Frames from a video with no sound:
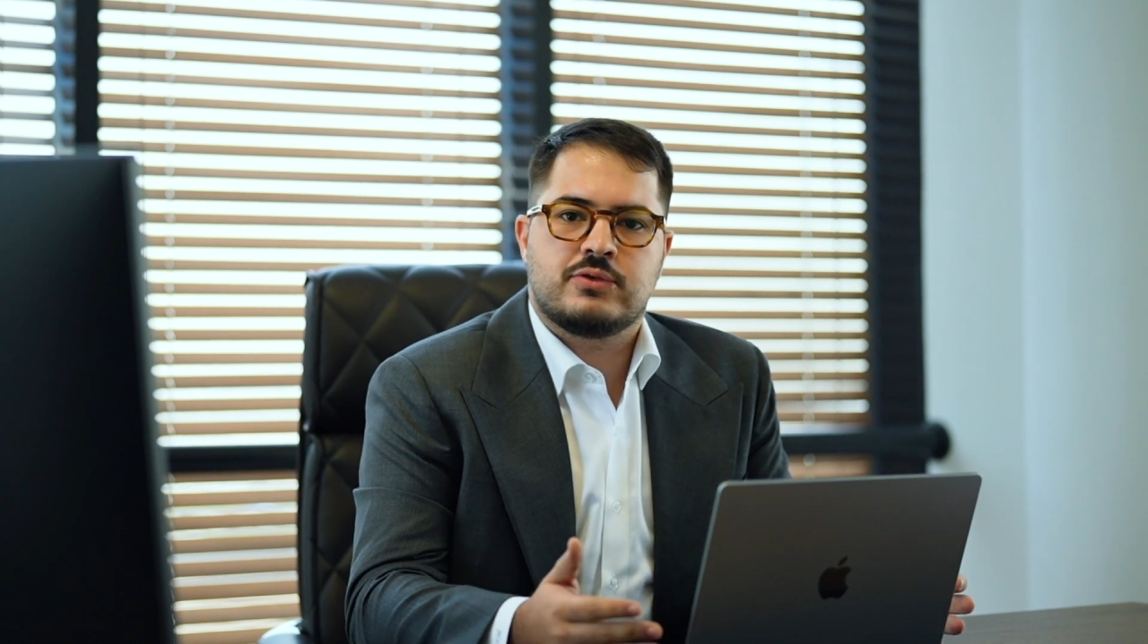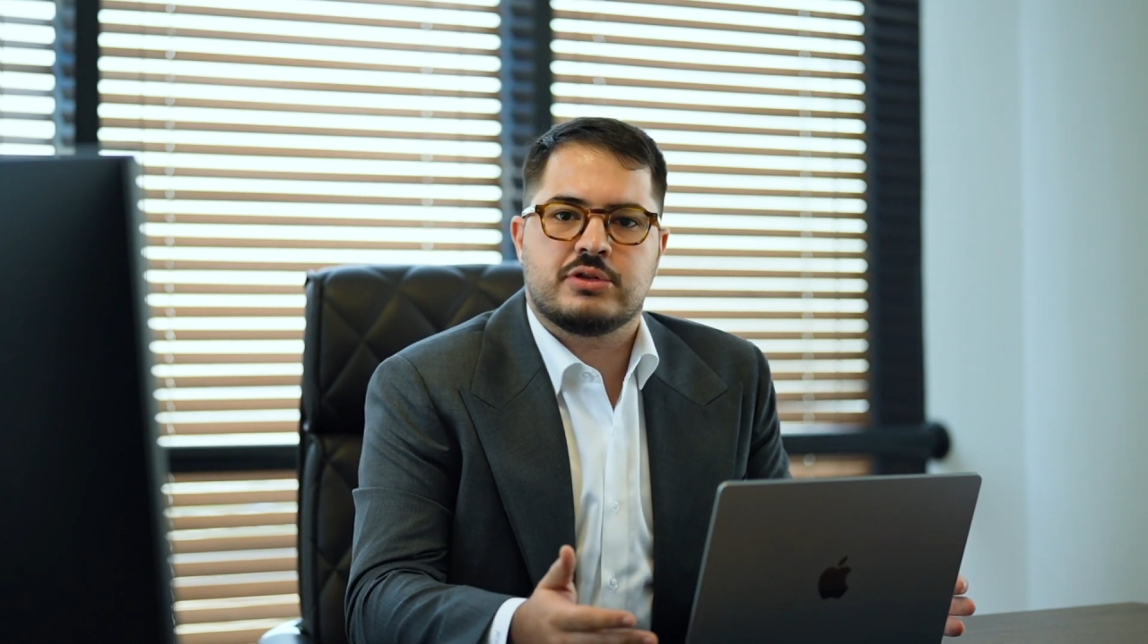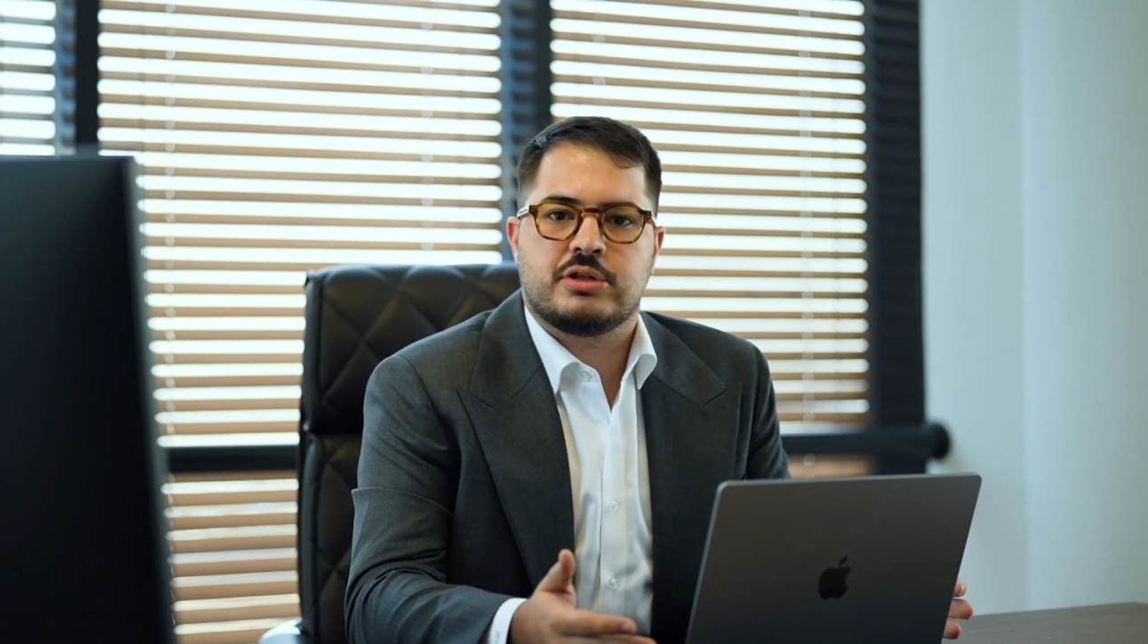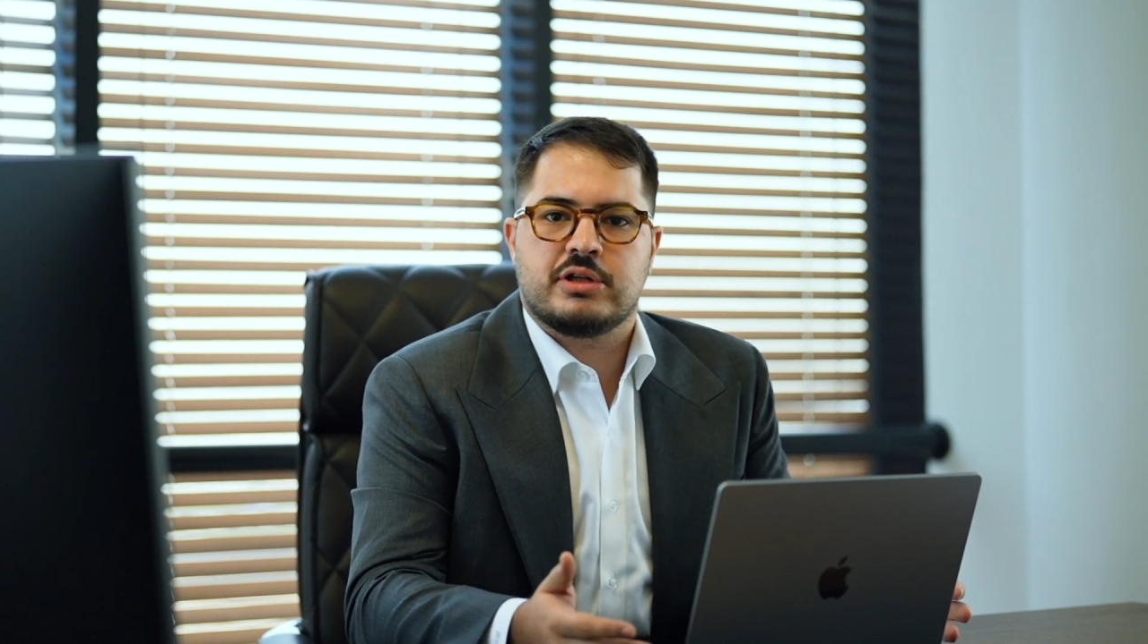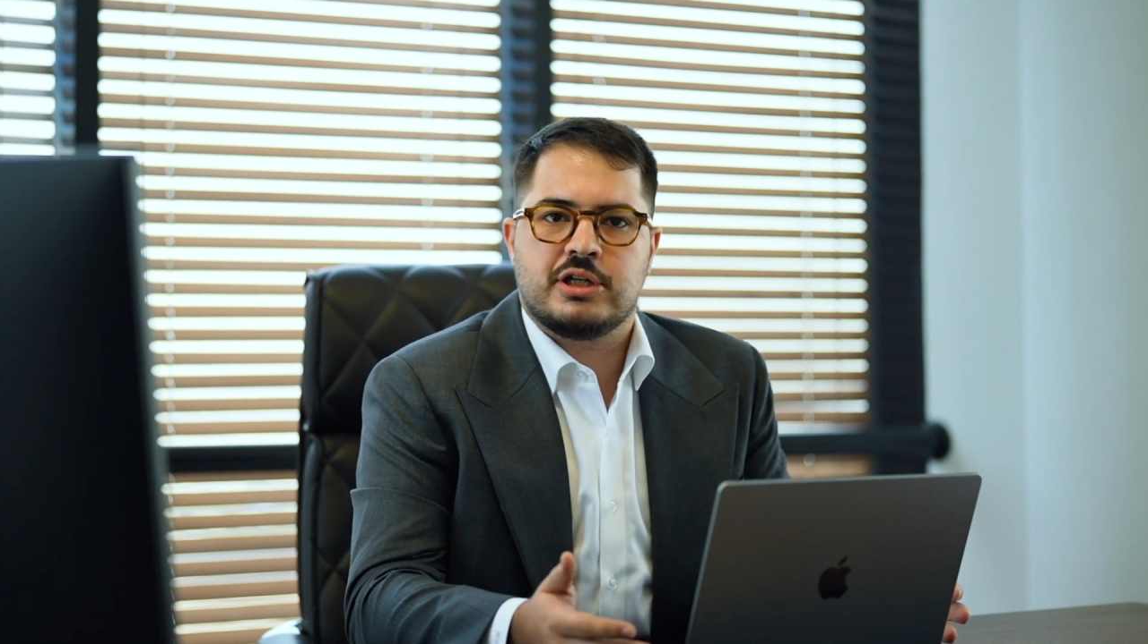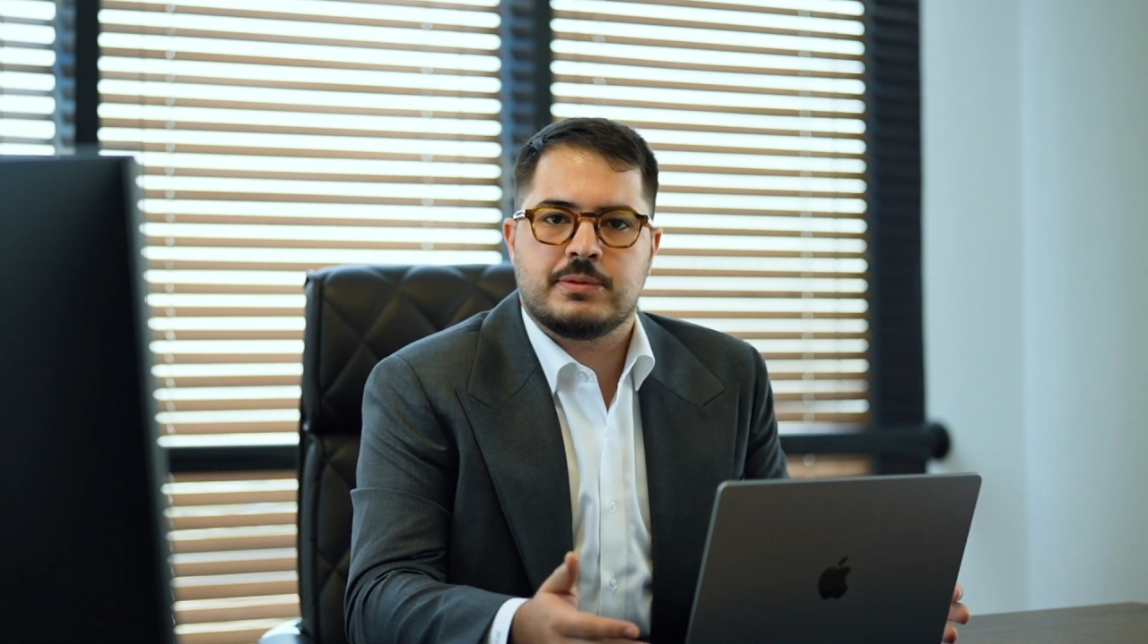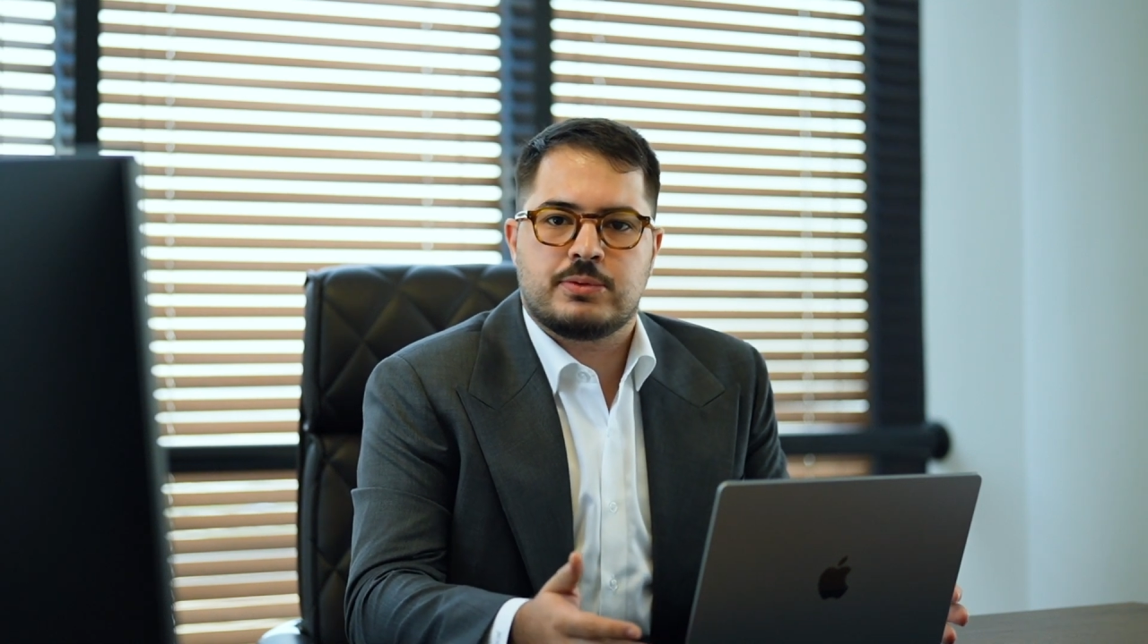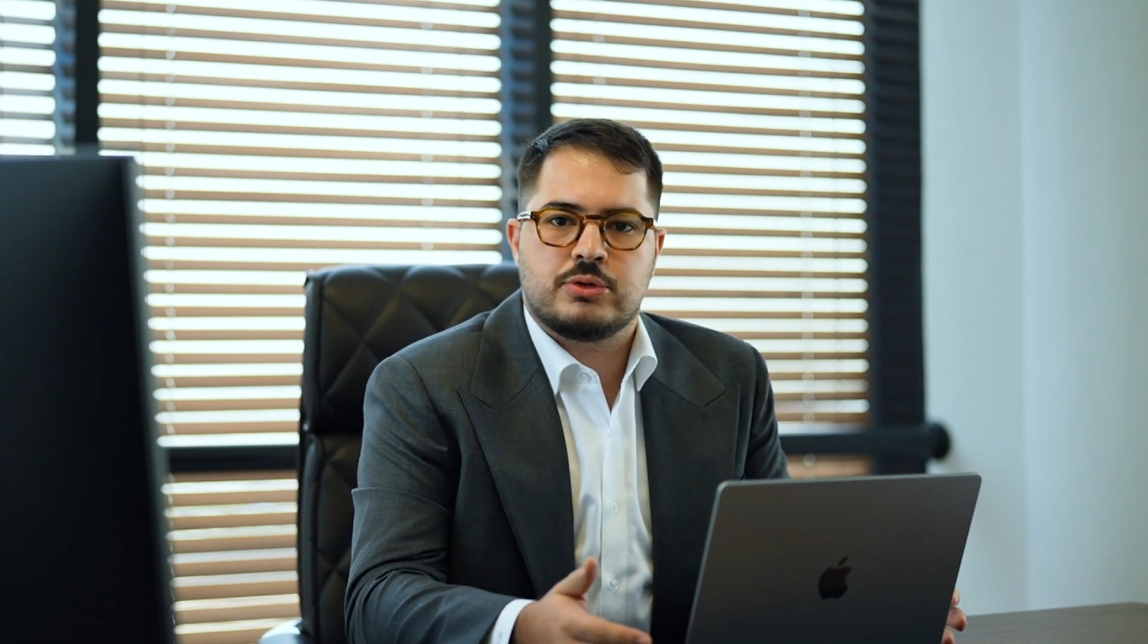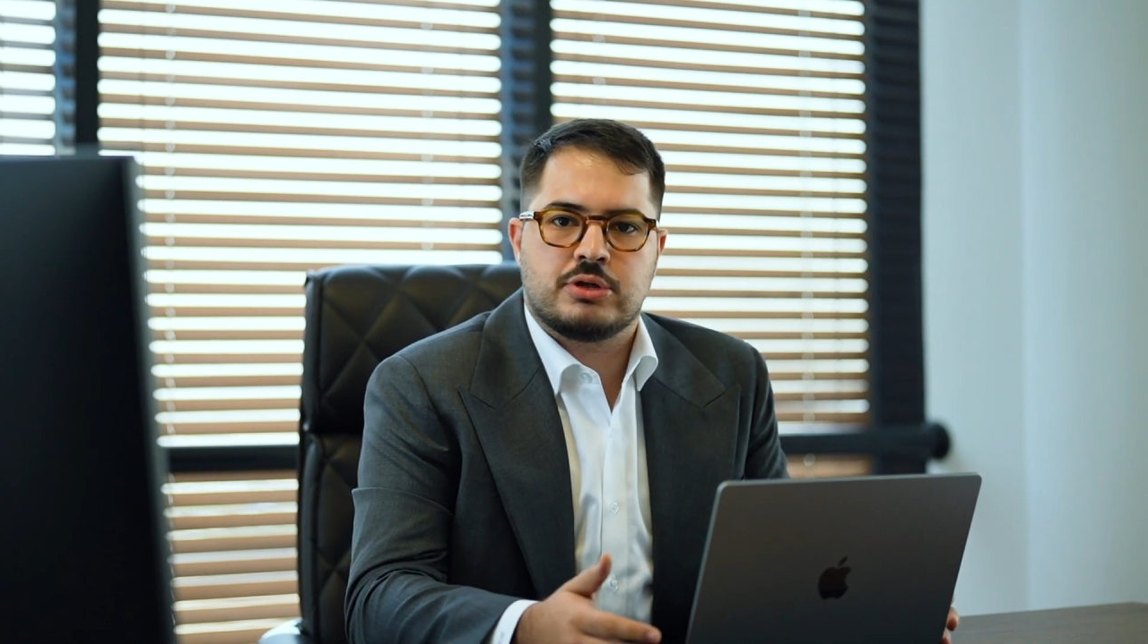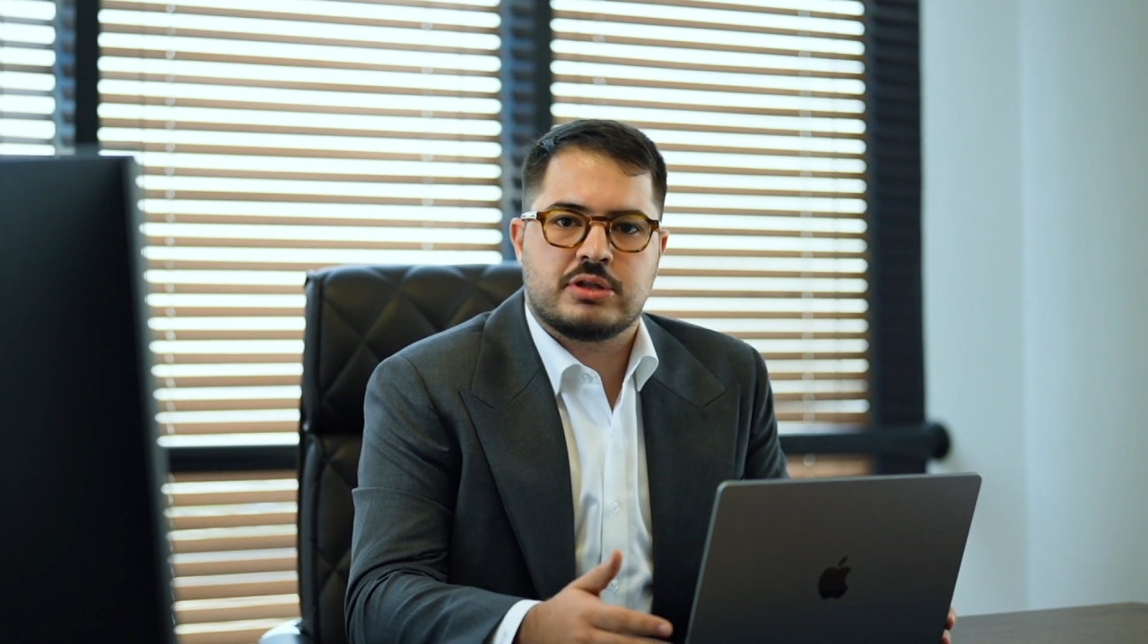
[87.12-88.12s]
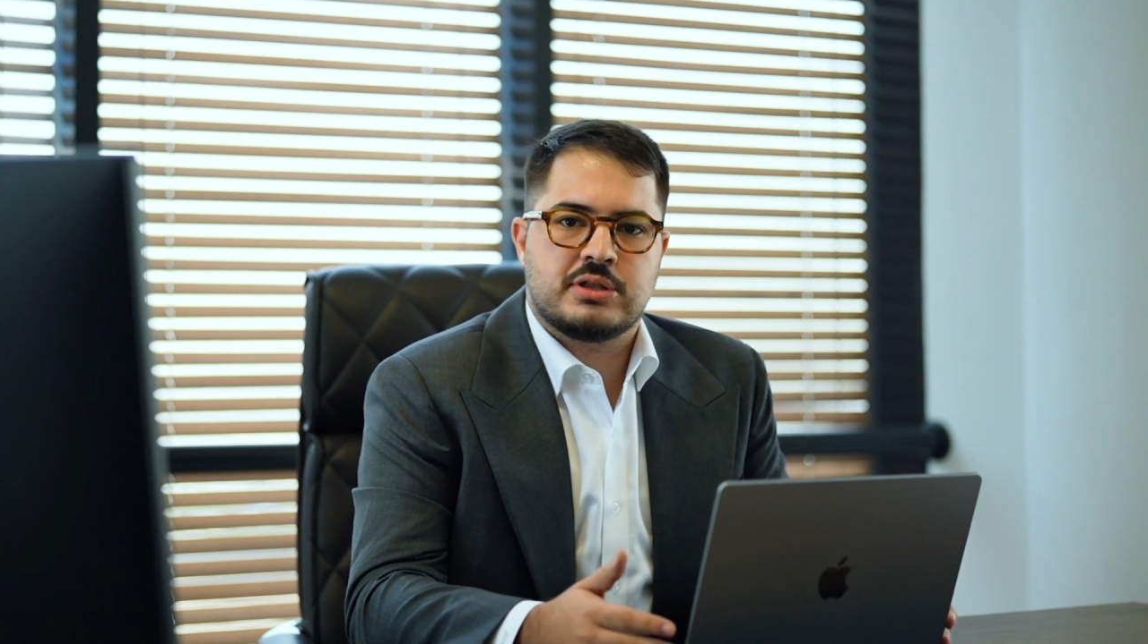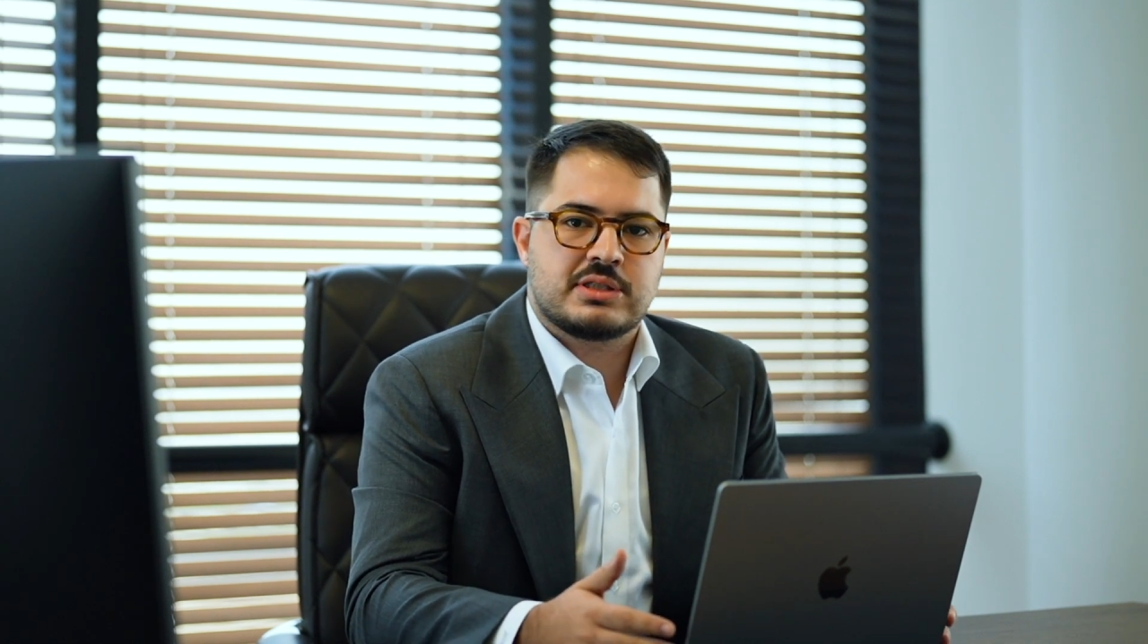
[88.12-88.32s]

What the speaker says: for their end product.